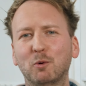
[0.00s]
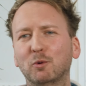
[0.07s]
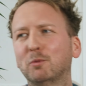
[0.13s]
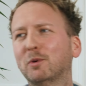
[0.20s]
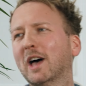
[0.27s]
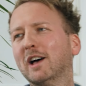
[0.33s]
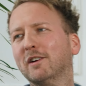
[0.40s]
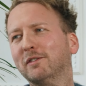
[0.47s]
would
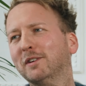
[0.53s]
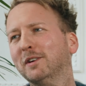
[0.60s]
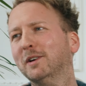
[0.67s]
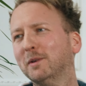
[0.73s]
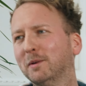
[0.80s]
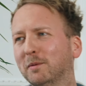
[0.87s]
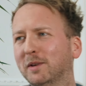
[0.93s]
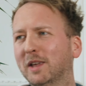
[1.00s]
have
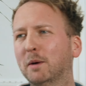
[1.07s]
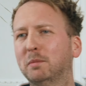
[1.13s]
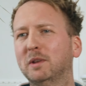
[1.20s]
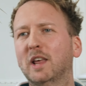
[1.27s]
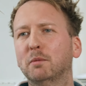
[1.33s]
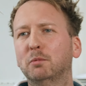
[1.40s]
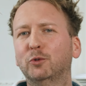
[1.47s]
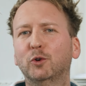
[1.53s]

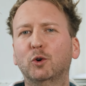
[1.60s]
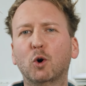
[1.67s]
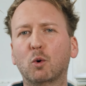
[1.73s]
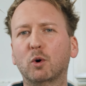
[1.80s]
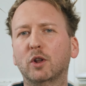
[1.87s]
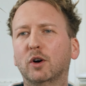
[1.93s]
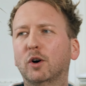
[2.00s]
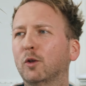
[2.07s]
been able to
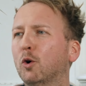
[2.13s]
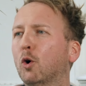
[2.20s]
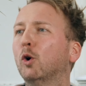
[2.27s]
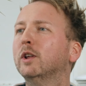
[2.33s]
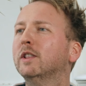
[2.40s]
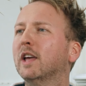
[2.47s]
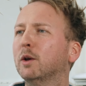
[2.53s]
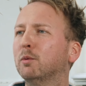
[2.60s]
go on a
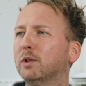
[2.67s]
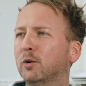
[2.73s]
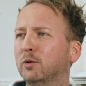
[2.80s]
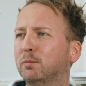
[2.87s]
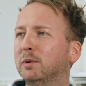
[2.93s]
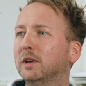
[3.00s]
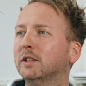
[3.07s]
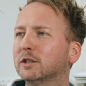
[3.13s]
holiday
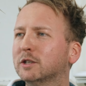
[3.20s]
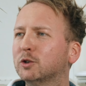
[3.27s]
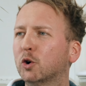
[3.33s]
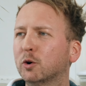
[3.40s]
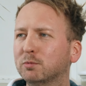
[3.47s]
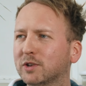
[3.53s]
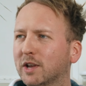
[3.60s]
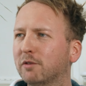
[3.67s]
without being
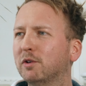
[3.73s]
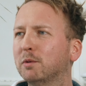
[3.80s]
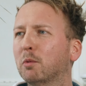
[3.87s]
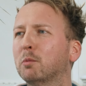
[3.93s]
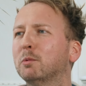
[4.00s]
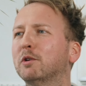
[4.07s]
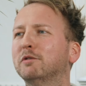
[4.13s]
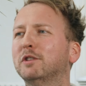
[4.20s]
disturbed every
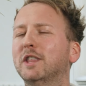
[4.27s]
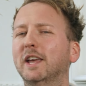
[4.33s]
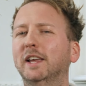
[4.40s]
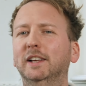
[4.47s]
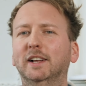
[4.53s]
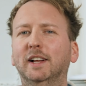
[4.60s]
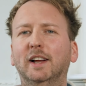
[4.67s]
moment of the day.